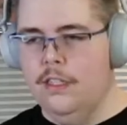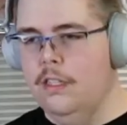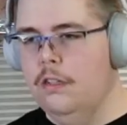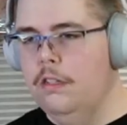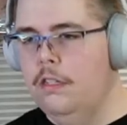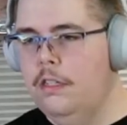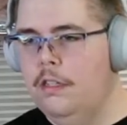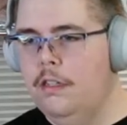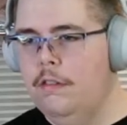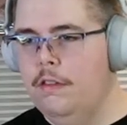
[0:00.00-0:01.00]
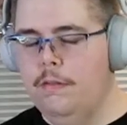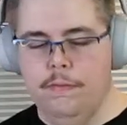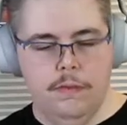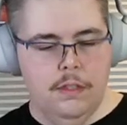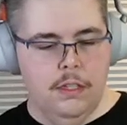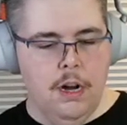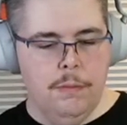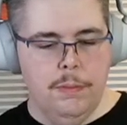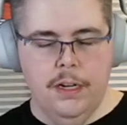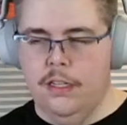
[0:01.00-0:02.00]
is a little
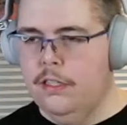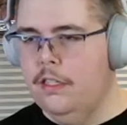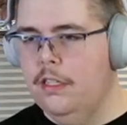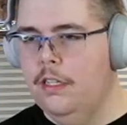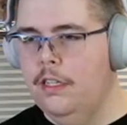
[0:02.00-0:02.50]
compromised.